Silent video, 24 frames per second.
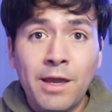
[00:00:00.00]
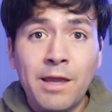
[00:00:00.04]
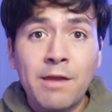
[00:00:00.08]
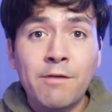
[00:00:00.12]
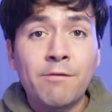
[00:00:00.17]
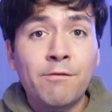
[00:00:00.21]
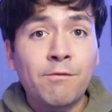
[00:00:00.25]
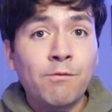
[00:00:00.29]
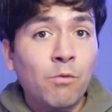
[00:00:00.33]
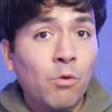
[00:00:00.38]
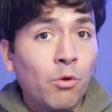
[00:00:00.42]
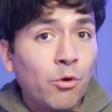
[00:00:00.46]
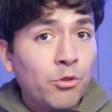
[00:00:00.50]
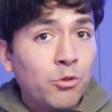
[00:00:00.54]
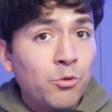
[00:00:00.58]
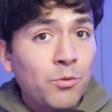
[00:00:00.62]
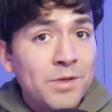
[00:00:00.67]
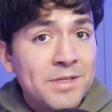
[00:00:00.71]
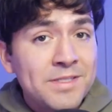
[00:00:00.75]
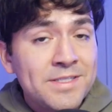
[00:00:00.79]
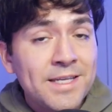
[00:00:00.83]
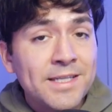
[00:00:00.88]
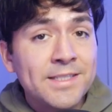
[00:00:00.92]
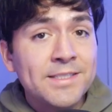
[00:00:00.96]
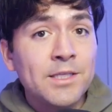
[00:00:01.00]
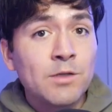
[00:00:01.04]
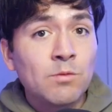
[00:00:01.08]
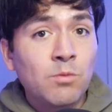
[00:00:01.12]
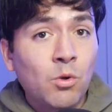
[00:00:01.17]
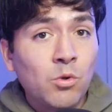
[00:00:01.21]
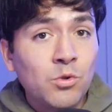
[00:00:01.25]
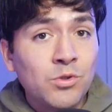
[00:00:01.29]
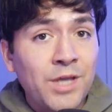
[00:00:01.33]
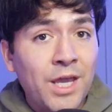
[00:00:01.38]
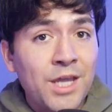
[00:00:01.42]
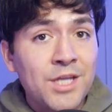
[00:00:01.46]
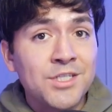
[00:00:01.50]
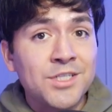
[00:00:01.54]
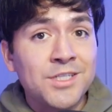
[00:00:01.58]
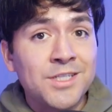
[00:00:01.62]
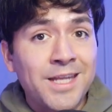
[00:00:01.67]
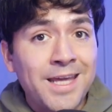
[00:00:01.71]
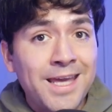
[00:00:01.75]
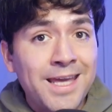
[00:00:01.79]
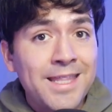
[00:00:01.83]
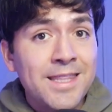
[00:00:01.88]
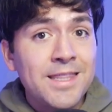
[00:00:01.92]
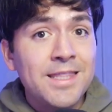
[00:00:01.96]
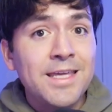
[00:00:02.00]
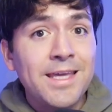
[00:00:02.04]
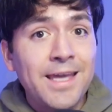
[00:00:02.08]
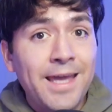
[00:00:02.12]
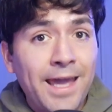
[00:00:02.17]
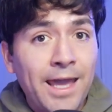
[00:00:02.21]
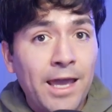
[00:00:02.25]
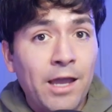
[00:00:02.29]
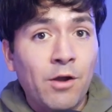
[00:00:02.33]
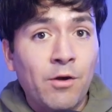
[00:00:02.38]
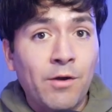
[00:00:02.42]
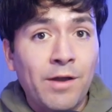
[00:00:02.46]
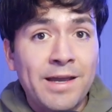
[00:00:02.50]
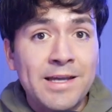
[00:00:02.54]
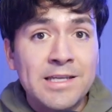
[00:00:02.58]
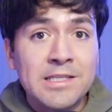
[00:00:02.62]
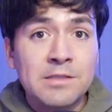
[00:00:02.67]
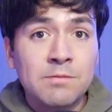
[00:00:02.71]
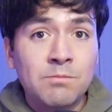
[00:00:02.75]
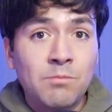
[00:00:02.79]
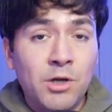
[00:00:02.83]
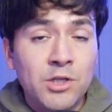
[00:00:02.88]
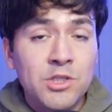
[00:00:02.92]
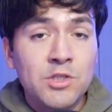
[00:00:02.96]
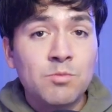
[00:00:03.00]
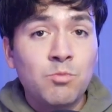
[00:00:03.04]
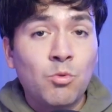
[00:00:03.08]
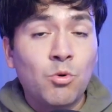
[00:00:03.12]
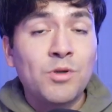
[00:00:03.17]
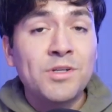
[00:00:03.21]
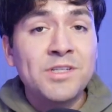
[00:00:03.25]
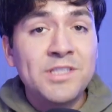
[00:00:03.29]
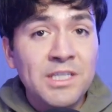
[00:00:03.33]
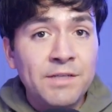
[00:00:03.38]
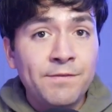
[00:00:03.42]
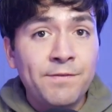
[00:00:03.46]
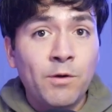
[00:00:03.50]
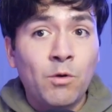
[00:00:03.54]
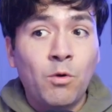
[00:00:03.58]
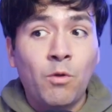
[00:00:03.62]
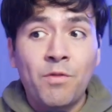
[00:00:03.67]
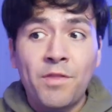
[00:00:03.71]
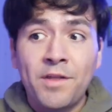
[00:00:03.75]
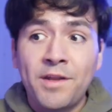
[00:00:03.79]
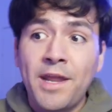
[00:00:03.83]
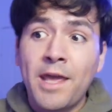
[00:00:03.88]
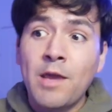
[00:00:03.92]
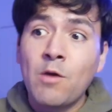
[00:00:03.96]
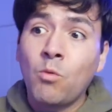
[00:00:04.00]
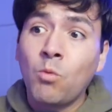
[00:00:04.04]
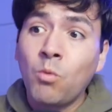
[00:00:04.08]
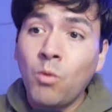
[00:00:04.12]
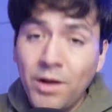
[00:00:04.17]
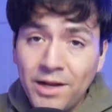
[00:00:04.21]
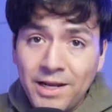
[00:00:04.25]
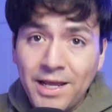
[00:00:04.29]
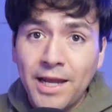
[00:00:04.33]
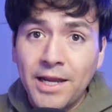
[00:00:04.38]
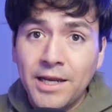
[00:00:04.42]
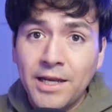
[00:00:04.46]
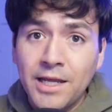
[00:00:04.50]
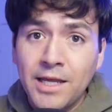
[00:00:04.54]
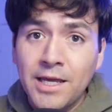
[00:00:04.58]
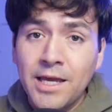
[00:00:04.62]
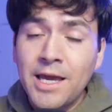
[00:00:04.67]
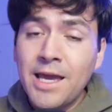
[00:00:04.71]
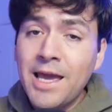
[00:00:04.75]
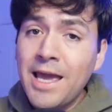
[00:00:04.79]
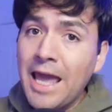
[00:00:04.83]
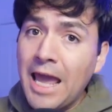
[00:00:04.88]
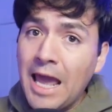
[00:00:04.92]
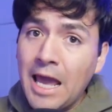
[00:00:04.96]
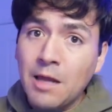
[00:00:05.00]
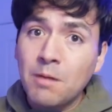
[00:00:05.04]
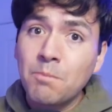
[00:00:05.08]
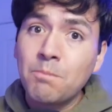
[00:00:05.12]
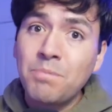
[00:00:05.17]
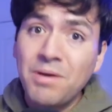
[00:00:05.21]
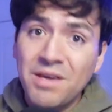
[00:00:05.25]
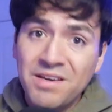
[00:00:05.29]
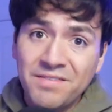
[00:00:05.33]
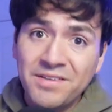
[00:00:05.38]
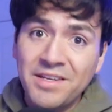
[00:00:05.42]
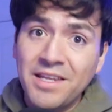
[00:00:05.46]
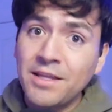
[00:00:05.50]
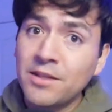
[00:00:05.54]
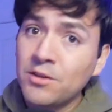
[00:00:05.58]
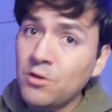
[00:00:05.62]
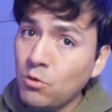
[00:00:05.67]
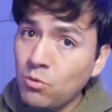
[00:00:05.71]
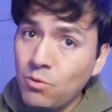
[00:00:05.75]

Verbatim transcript: A full 360 rotation in the air is much more difficult than a 180 and pivoting the